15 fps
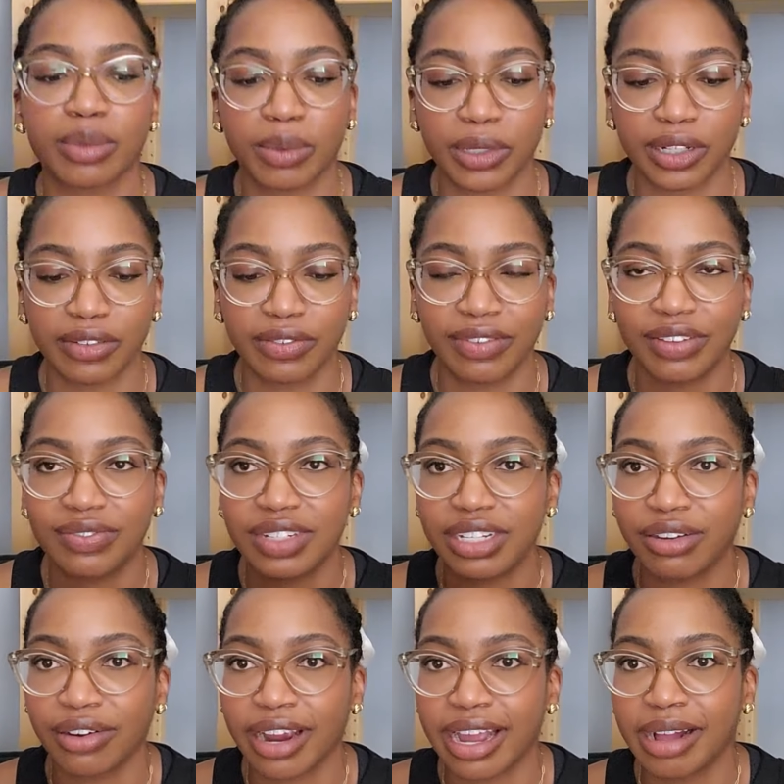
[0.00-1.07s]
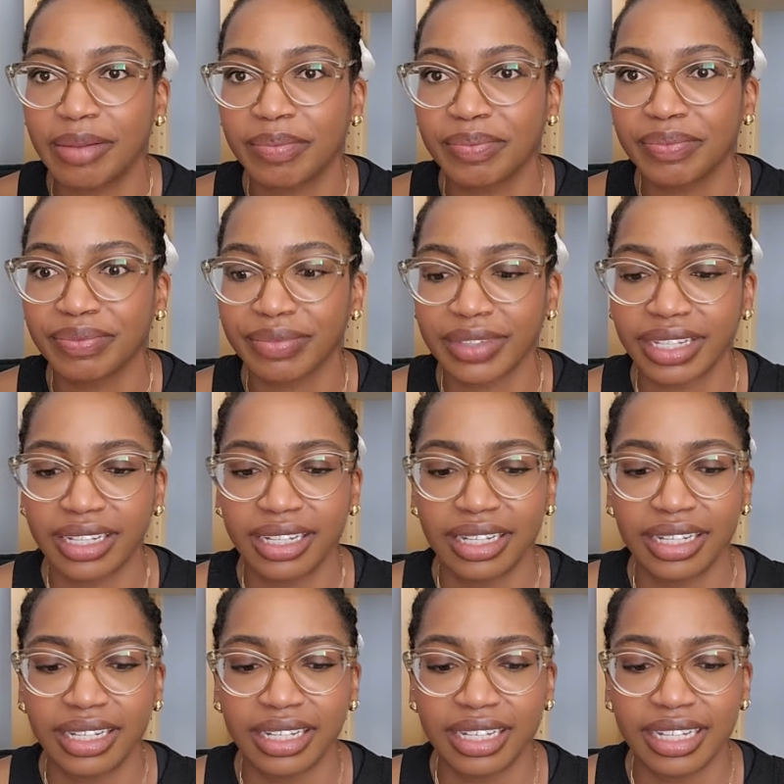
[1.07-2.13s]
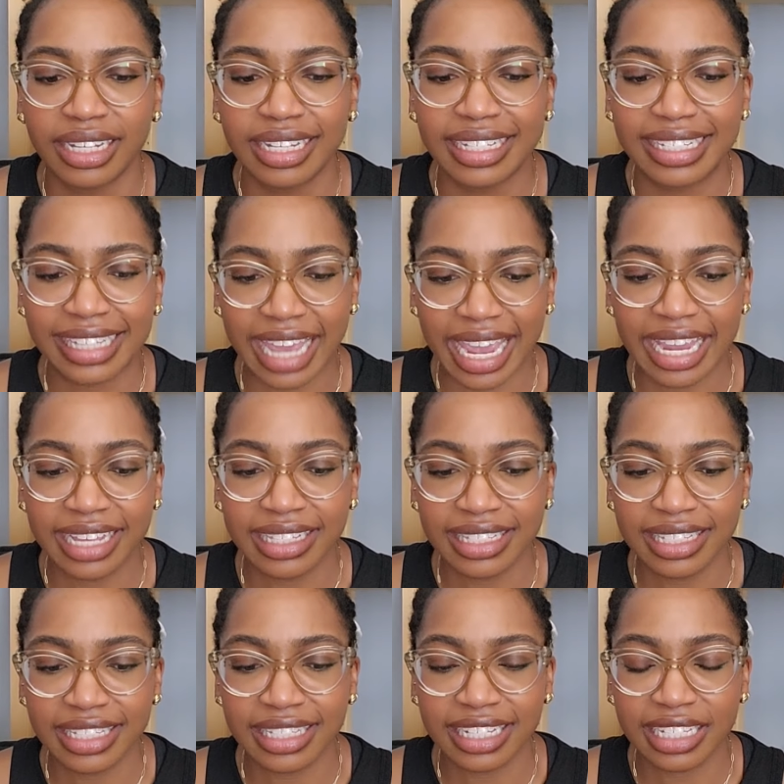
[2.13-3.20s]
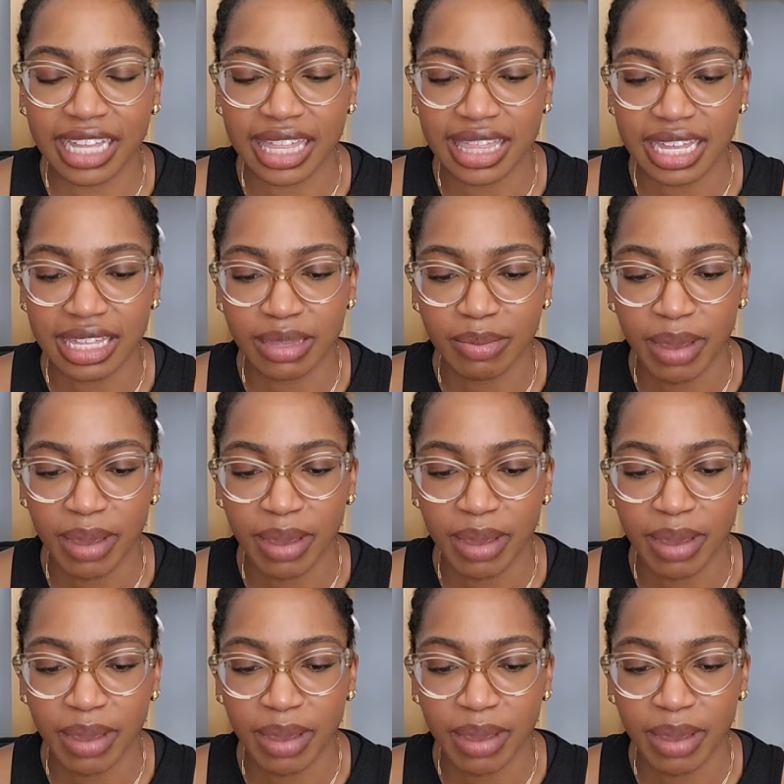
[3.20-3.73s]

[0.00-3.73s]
were 50-gram skeins because I think the